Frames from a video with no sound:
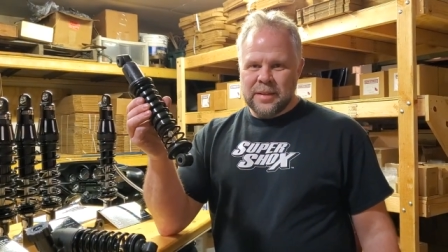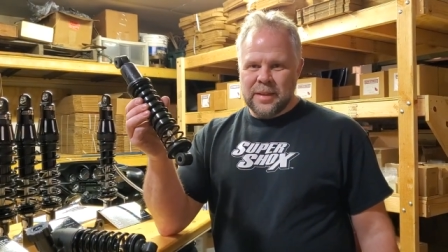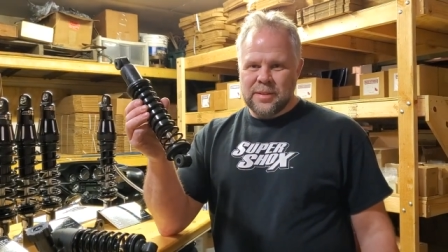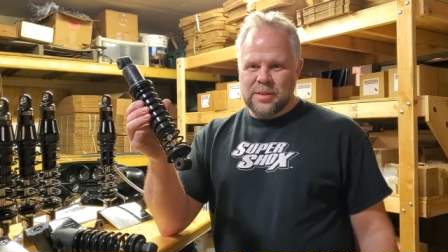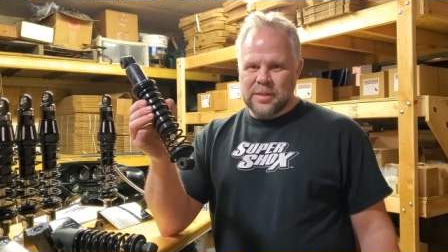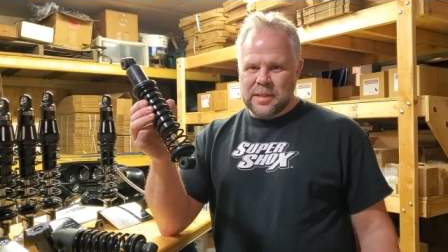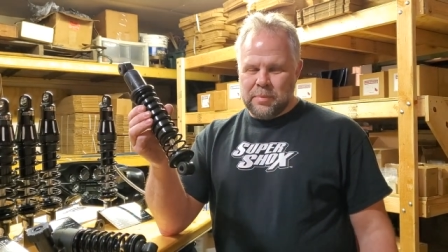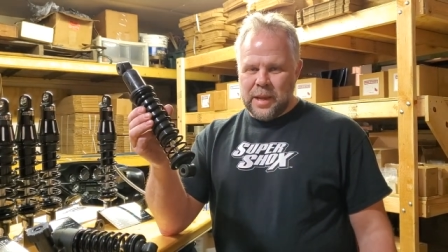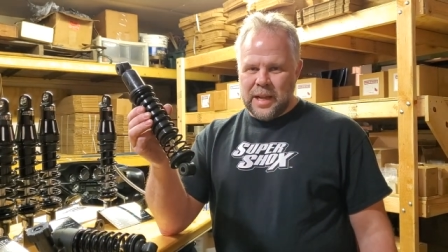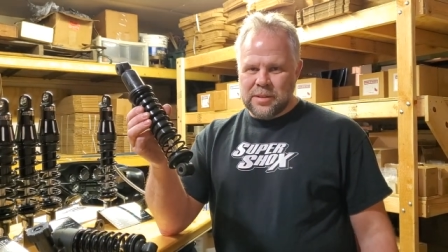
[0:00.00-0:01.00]
It's just a
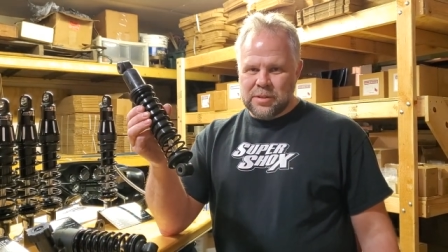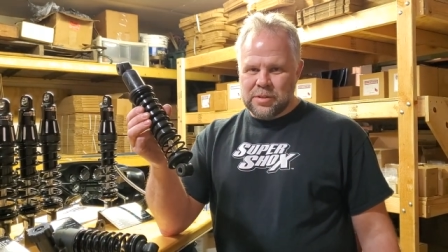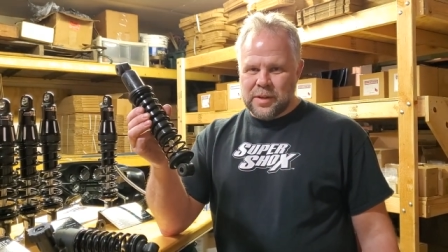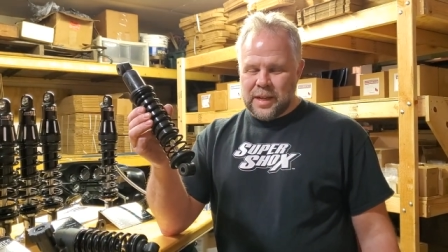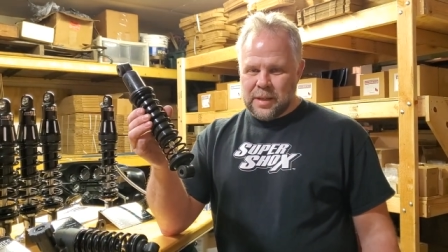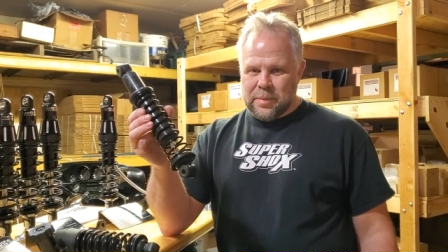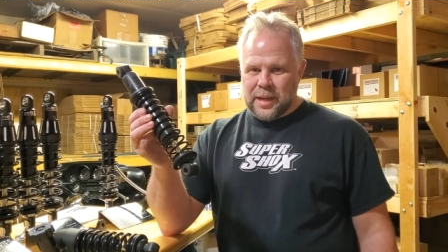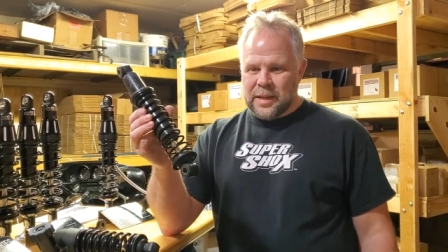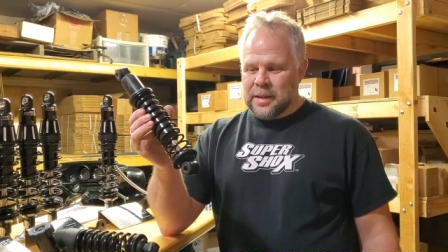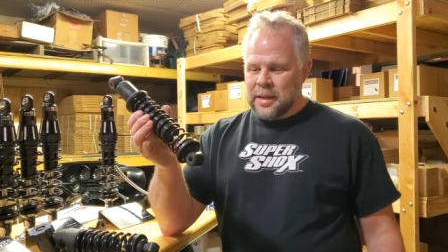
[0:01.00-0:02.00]
passenger on the
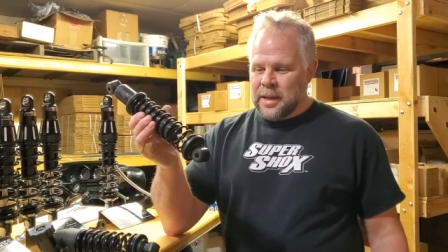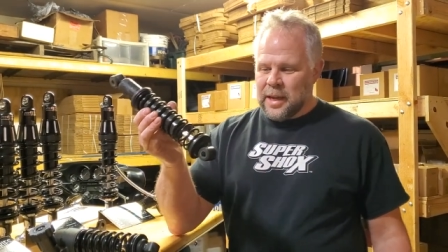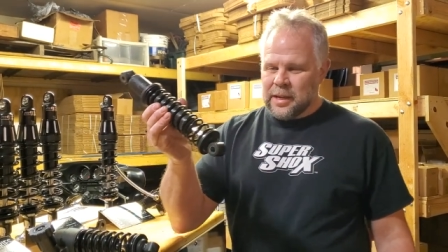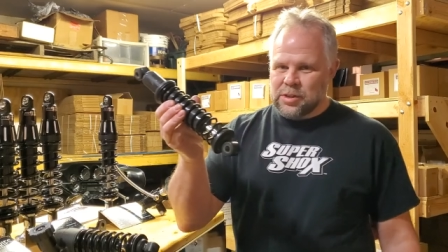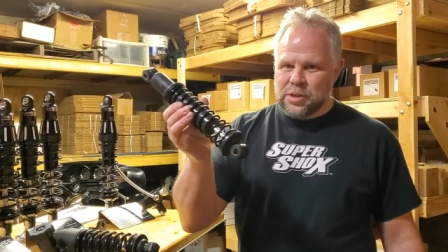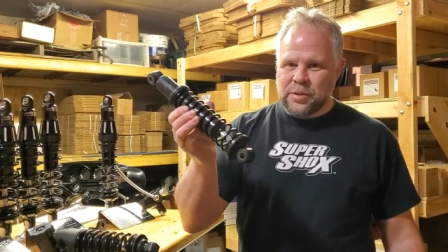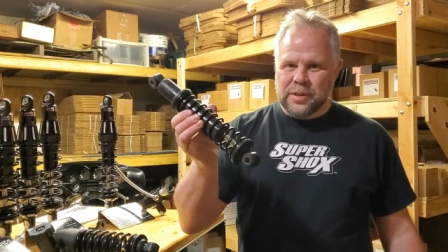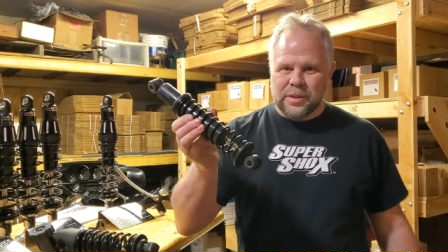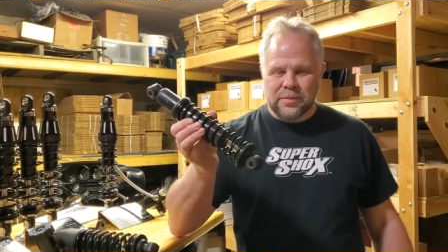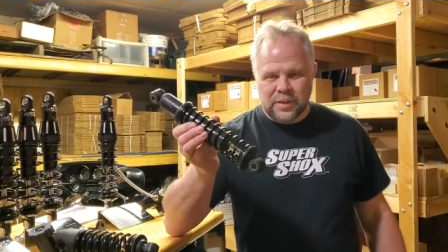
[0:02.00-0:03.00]
bike. I can show
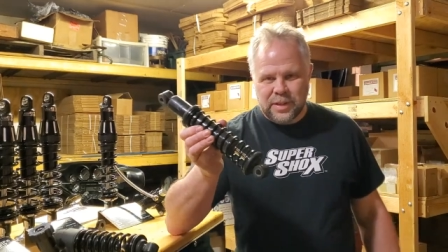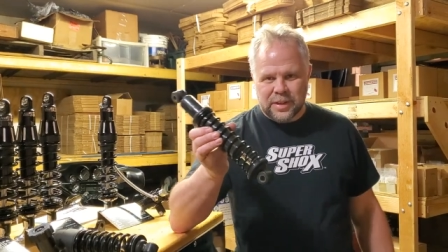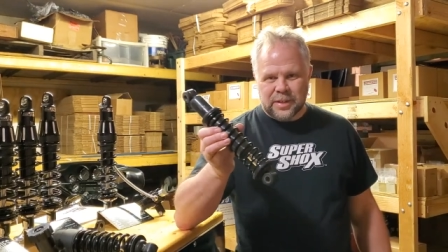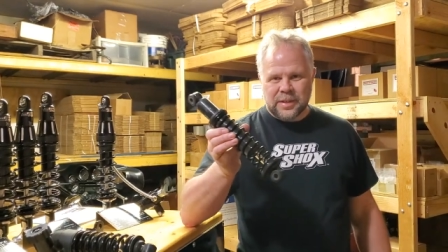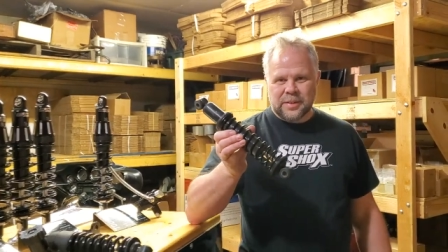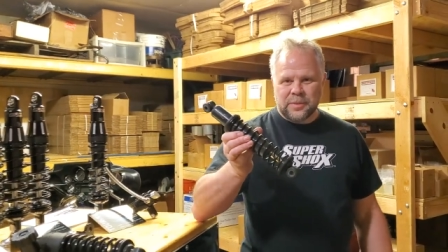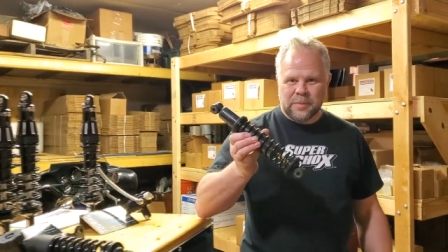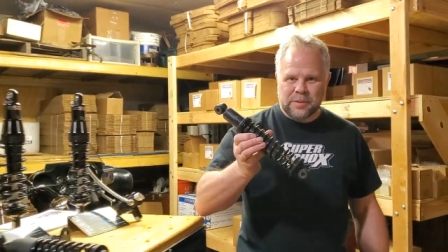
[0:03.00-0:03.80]
you over here what I'm